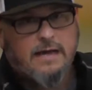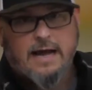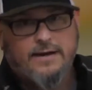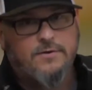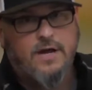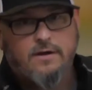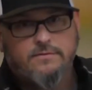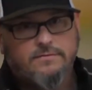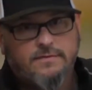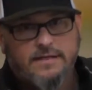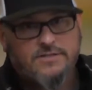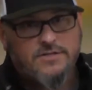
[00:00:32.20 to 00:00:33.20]
I don't know.
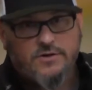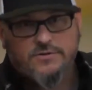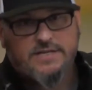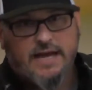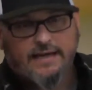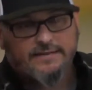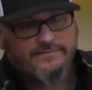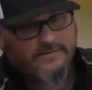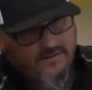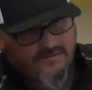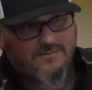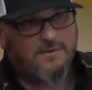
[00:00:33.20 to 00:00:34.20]
It's news day.
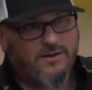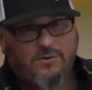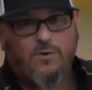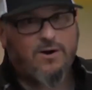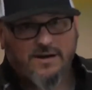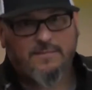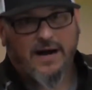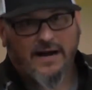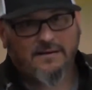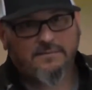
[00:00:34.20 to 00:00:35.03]
I'm a little worried about